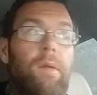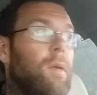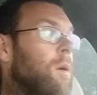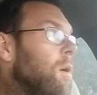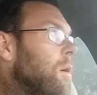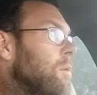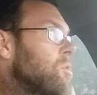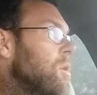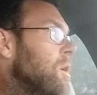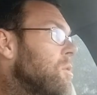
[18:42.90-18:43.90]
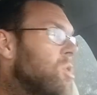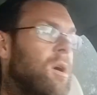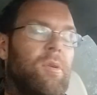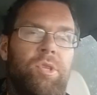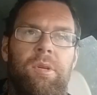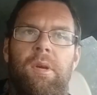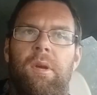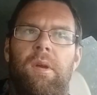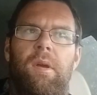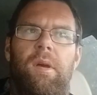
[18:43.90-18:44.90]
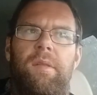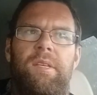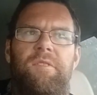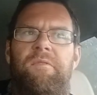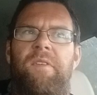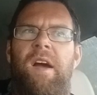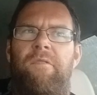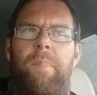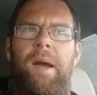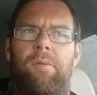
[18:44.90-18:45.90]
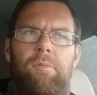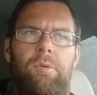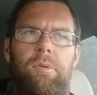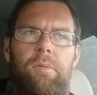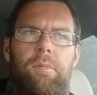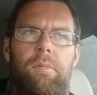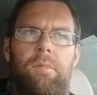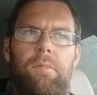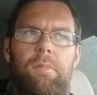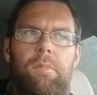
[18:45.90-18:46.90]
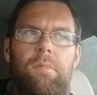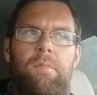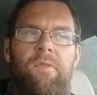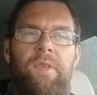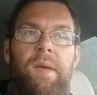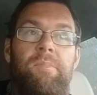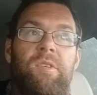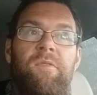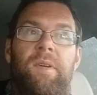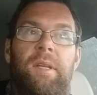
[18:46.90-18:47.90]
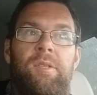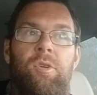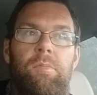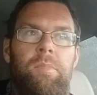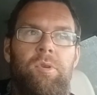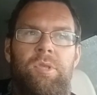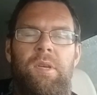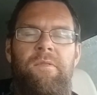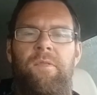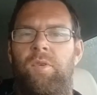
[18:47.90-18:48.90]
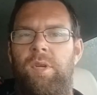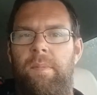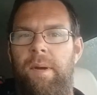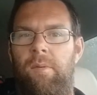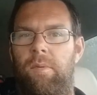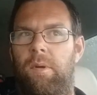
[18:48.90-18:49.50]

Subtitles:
So they charge, I think it's £5 for them to fill it up, because they're funny about